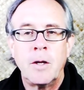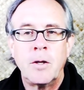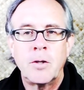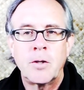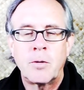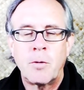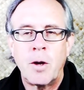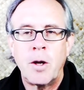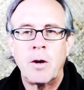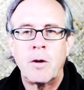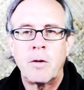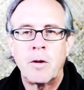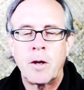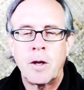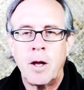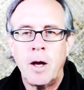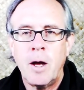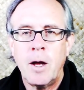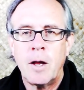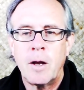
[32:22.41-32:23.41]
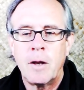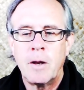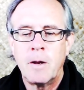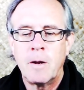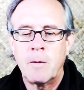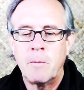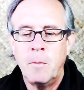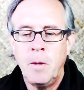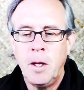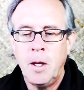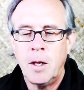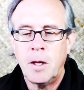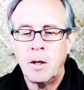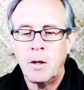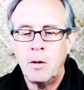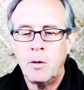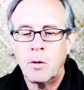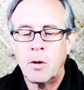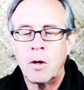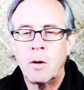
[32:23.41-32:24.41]
is greater than God, meaning
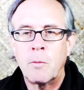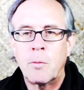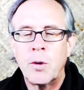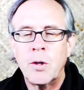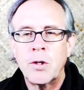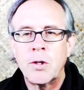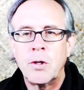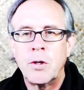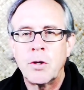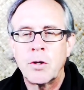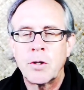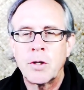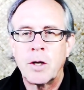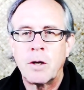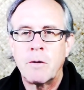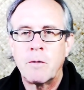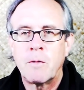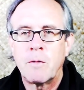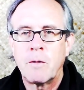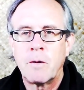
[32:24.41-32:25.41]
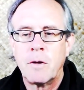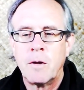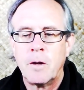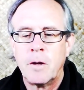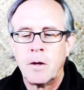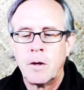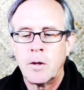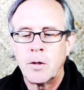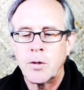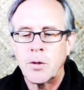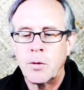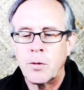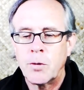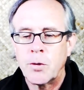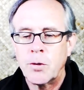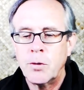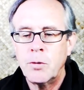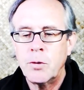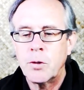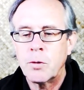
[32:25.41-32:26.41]
you can imprison yourself. So
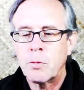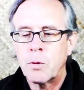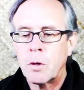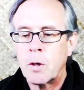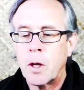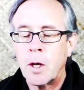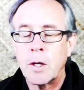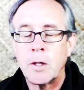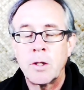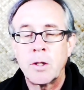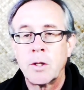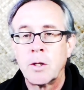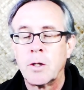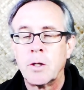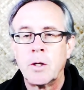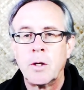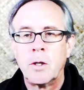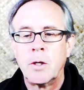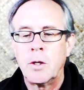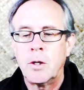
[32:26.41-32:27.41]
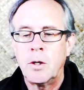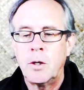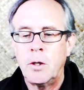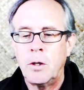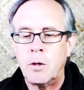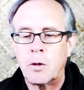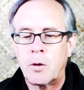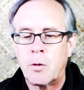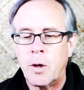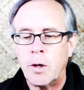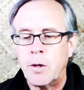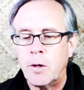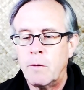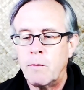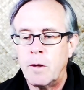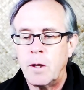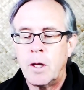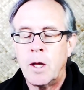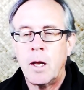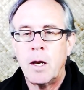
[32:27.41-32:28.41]
as soon as you realize your
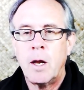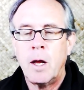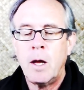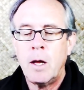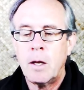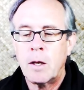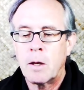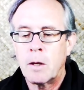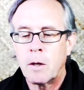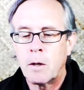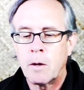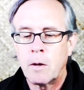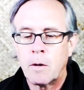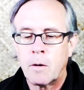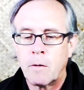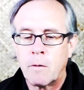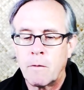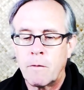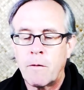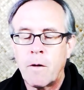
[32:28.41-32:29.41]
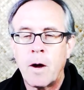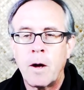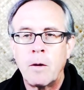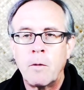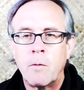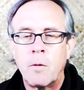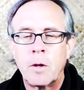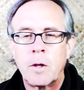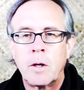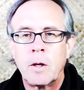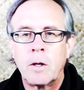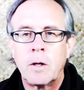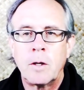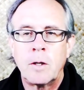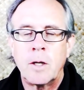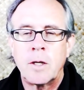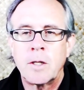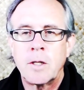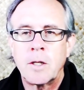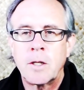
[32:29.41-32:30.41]
creativity cannot find what
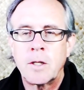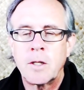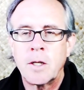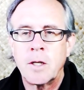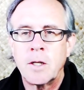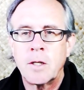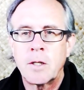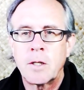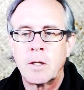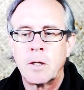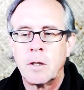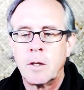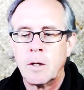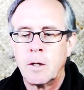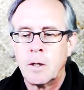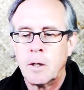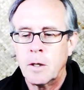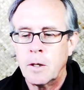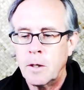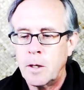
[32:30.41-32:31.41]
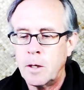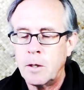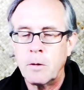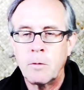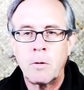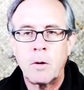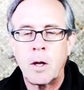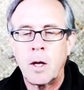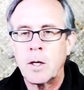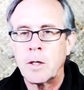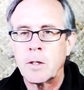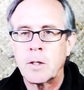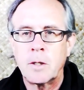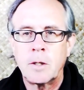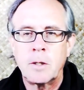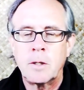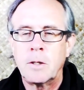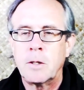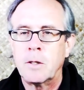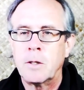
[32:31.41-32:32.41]
doesn't exist, then you realize
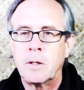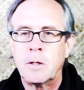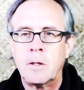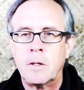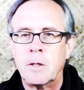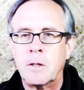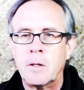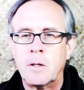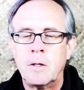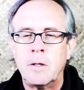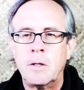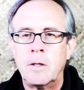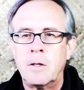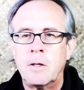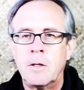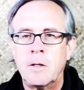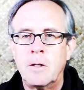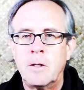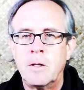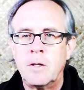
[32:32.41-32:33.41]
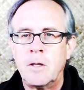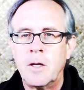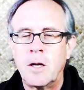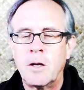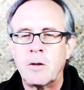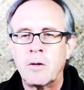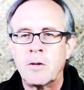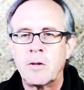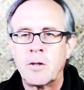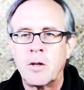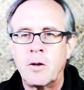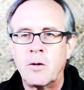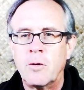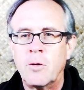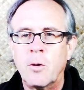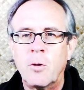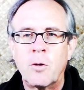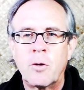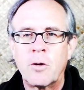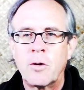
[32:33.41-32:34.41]
that the, the, the, jail cell
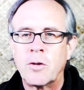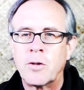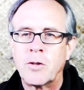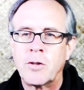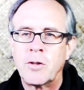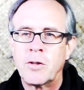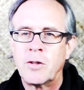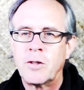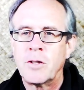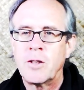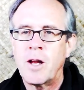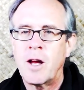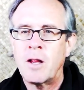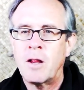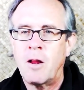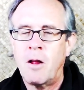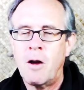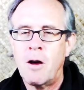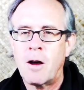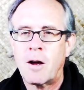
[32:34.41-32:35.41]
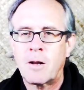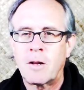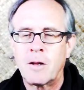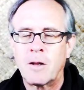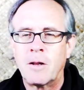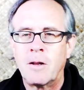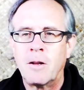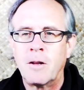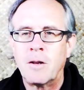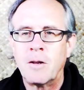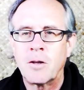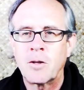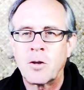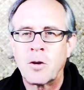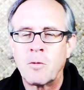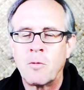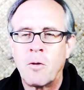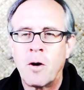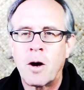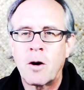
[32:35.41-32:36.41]
door is, is not locked. You can
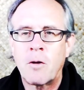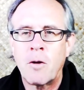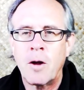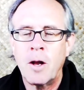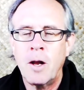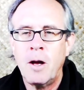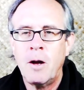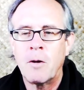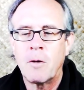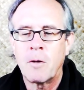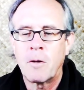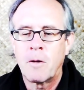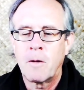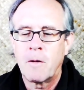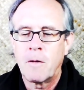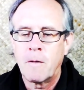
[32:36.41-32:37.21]
just walk right out.